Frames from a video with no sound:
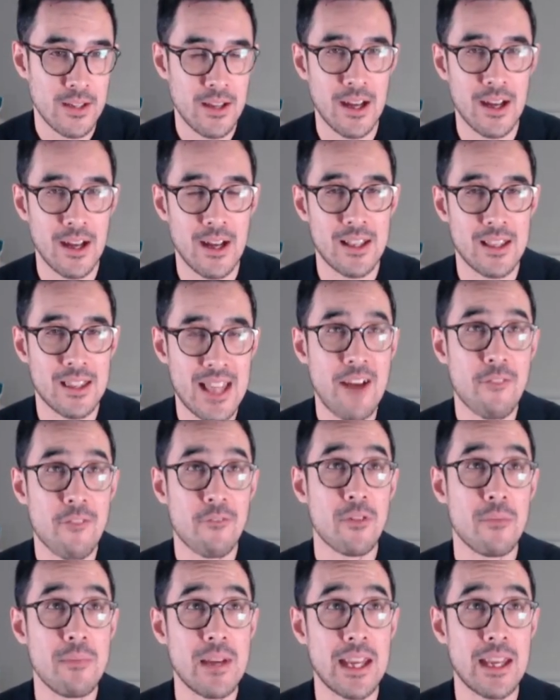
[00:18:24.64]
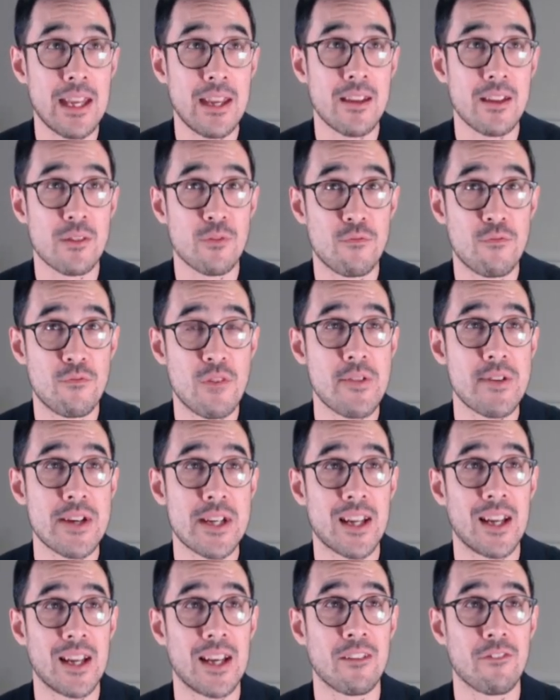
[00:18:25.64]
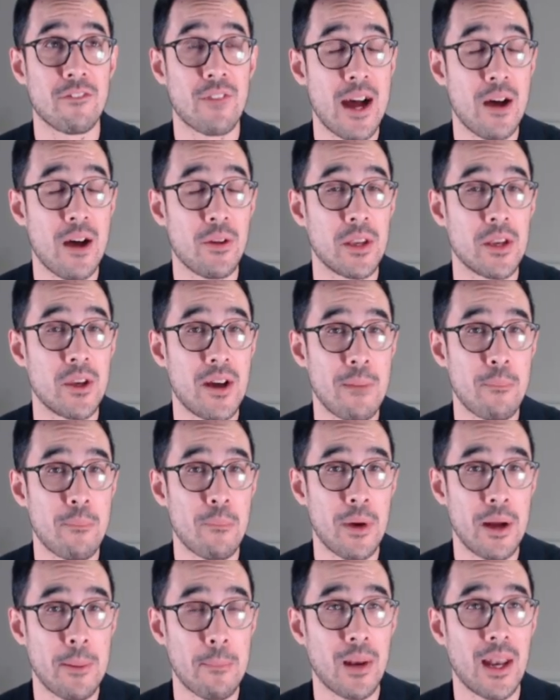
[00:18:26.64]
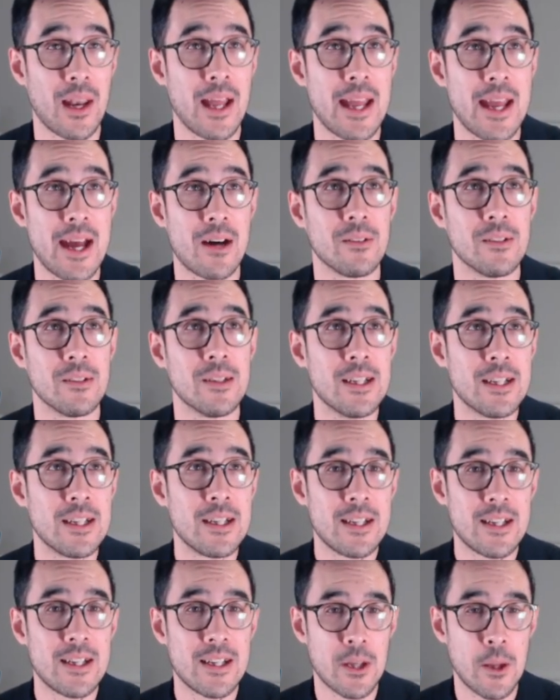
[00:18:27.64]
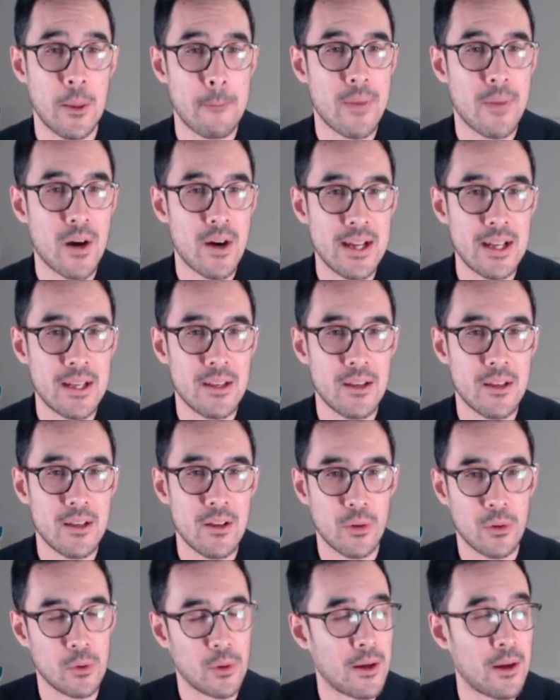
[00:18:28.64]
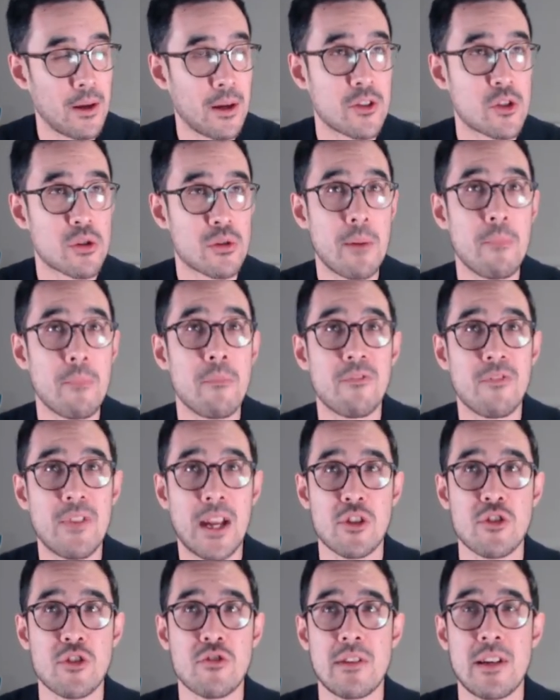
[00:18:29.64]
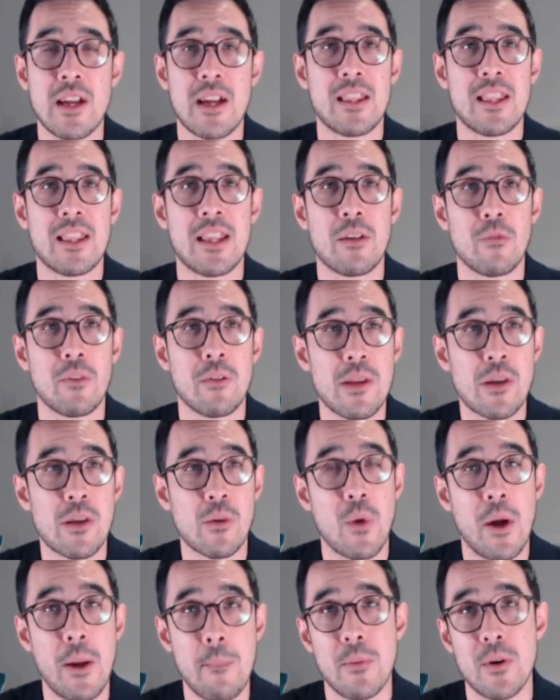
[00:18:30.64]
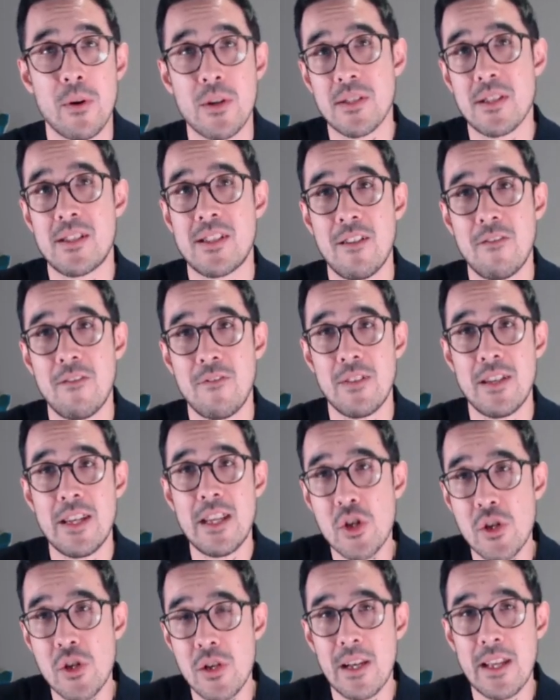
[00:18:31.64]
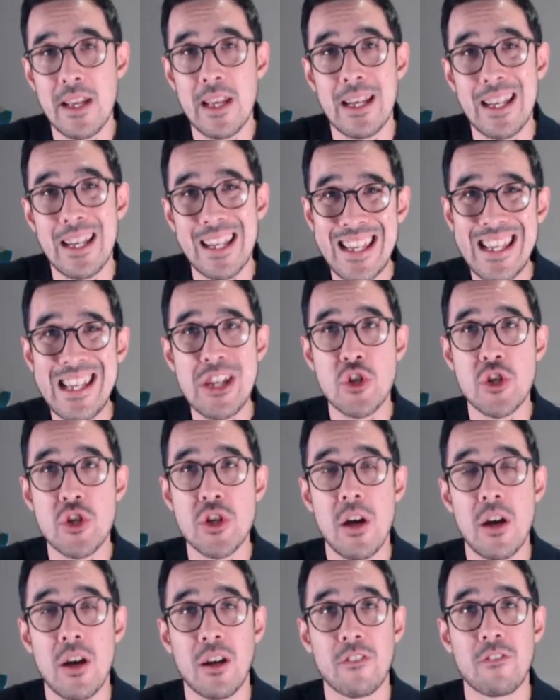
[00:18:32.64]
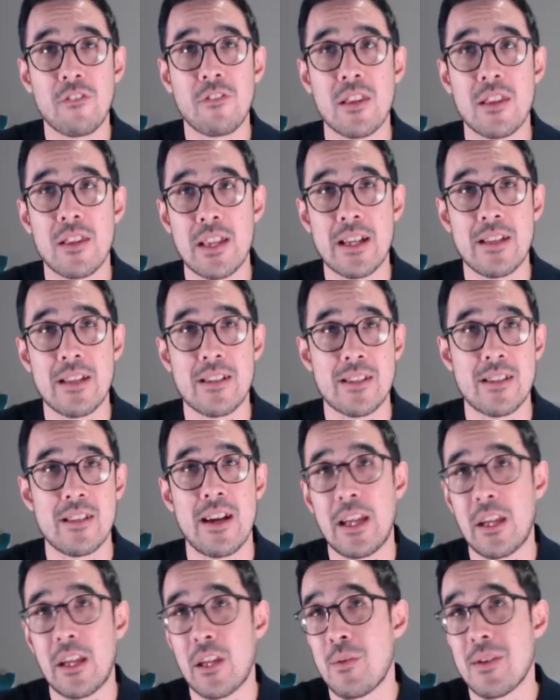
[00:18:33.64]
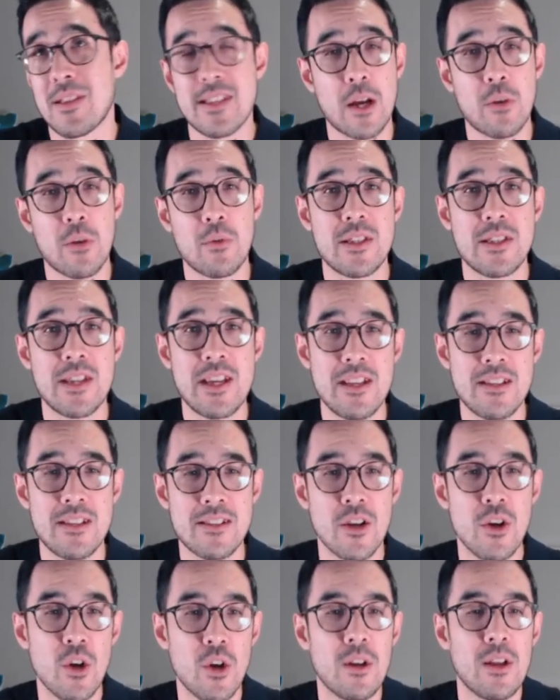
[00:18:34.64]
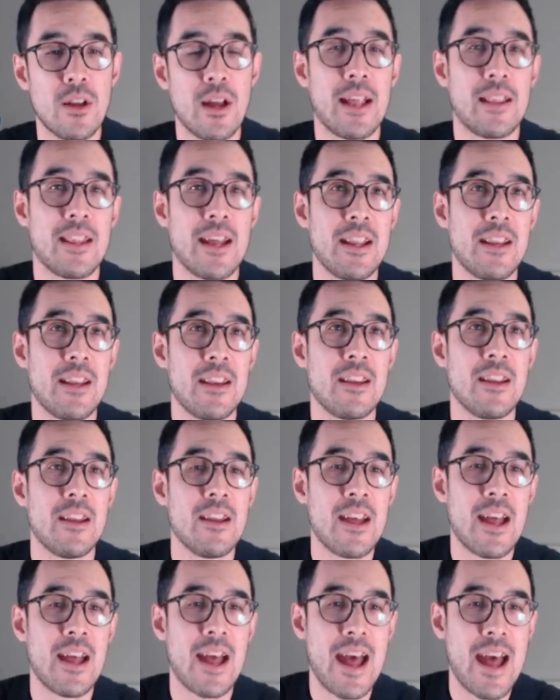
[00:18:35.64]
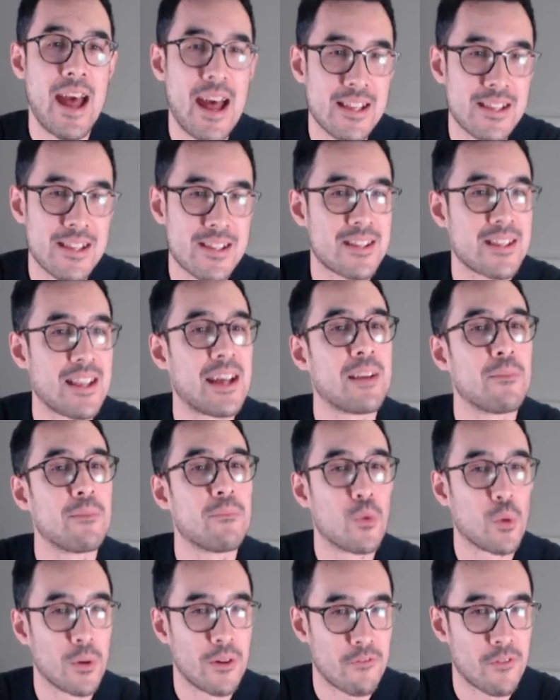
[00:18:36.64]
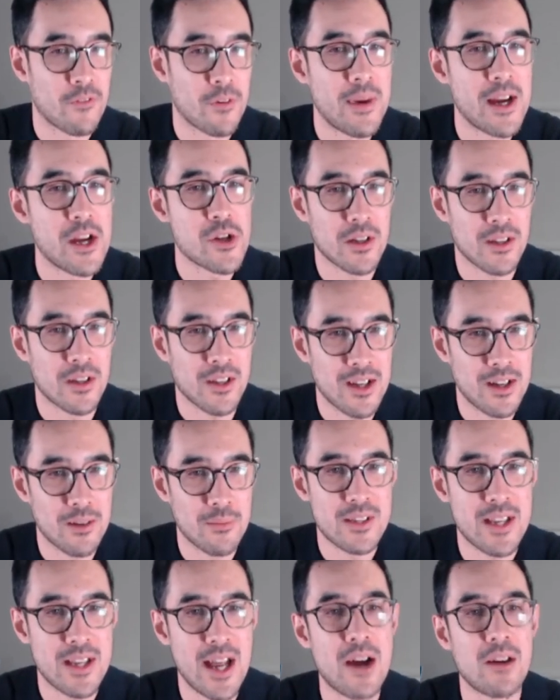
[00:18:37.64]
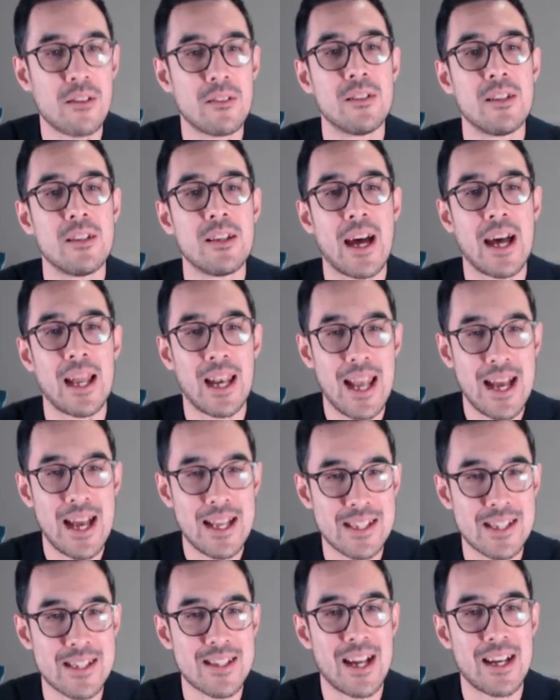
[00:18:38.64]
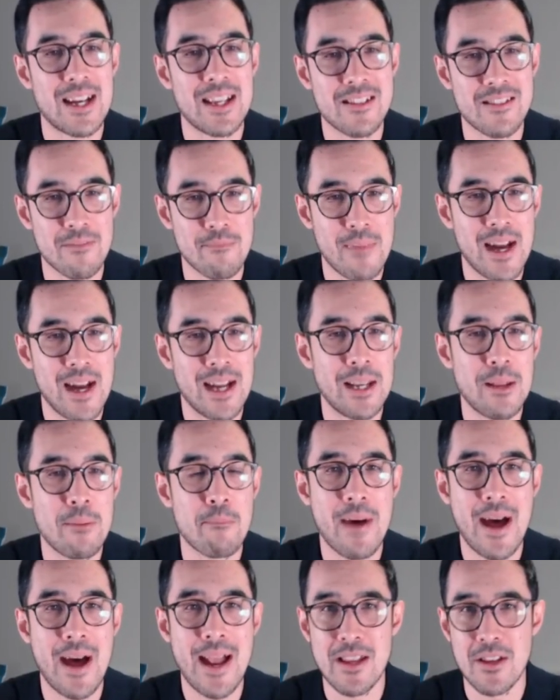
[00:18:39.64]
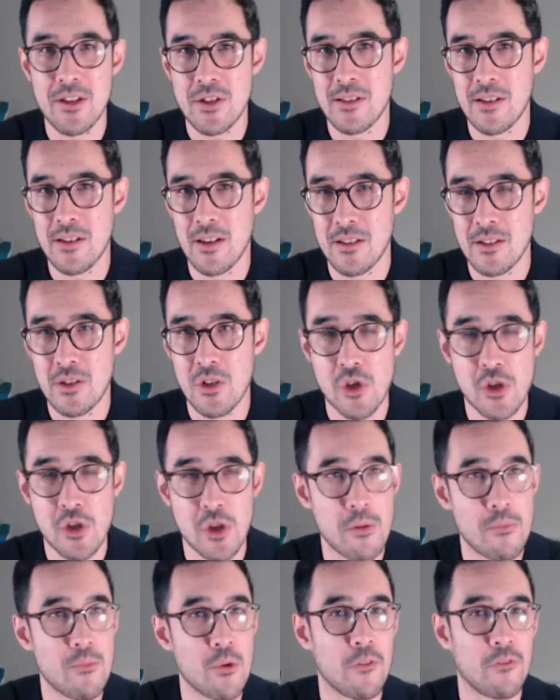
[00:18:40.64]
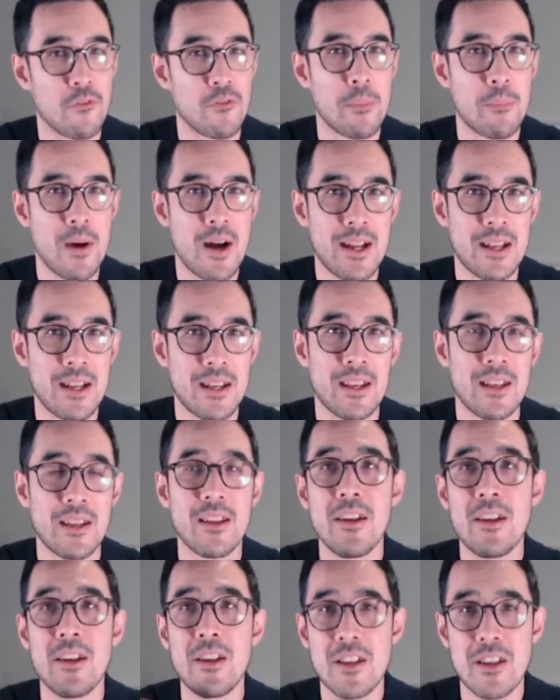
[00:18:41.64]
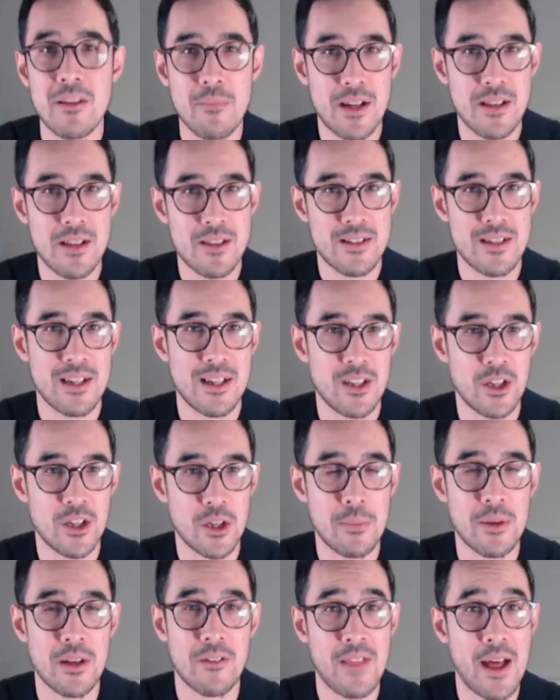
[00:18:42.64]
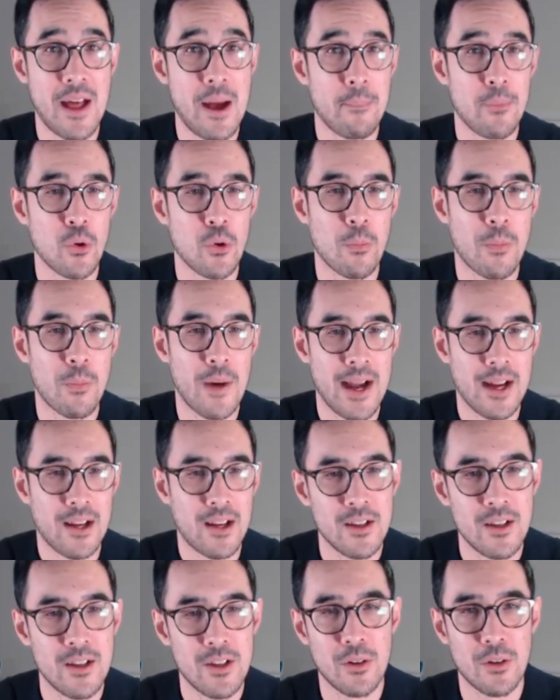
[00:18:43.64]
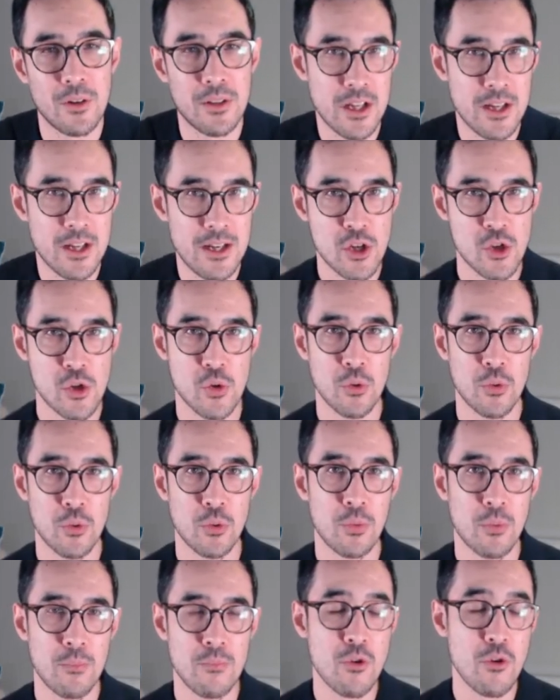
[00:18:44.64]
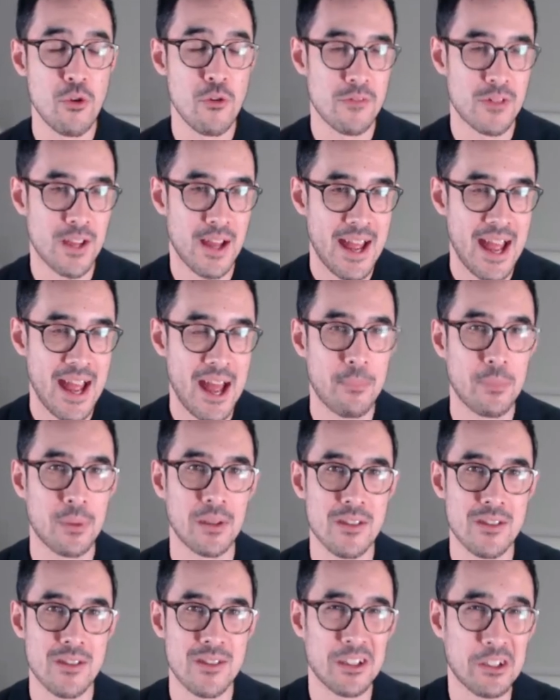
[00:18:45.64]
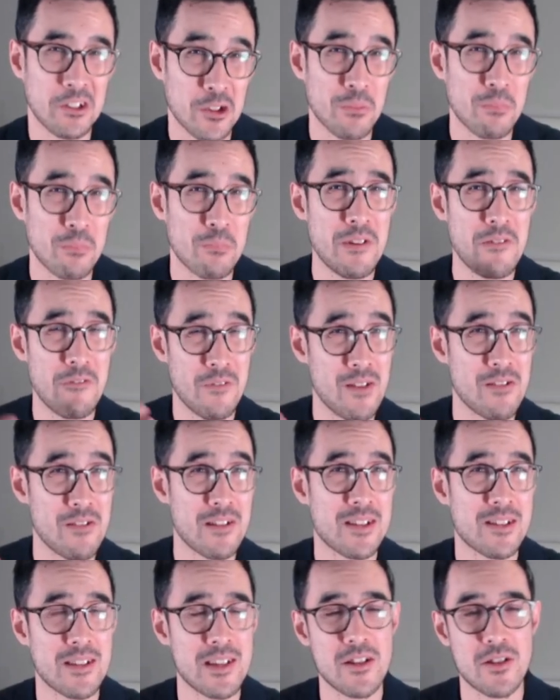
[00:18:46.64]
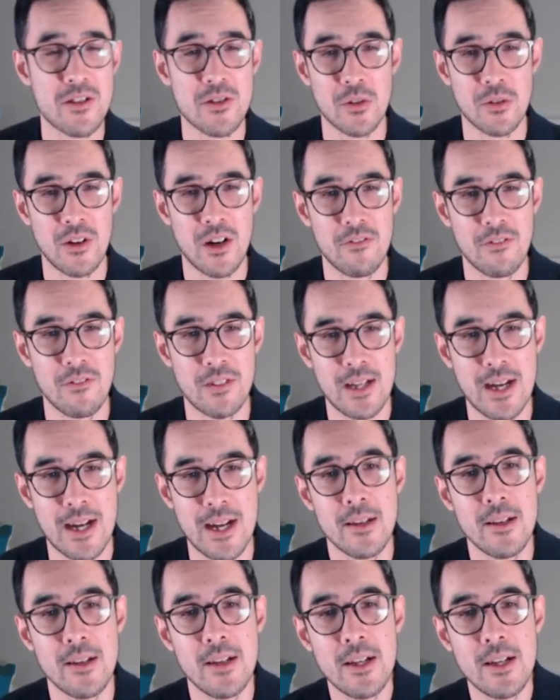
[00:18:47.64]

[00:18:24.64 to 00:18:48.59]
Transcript: Uh, that, for me, is very telling for how the night might play out. You know, Biden or a Trump victory, I think, would be quite positive initially, in a knee-jerk for things like U S equities, and then as then more information comes out and latter tallies of mail-in ballots starts to show more for Biden, you might see a little bit of that pullback on the initial moves that happen. So it could be very seesaw overnight.